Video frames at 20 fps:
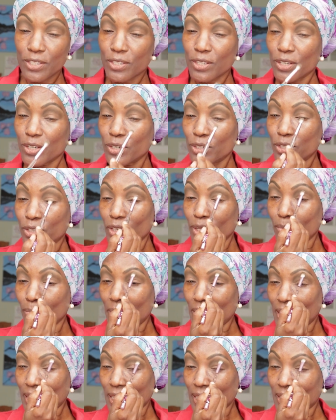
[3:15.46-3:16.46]
to go to the
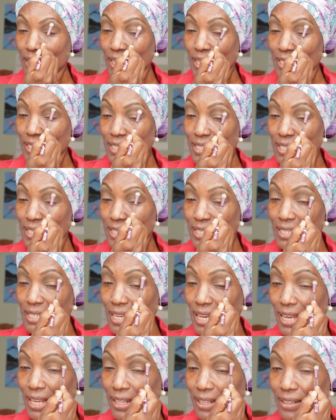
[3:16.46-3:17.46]
market and
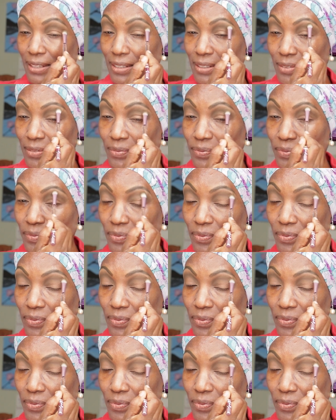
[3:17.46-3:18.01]
sell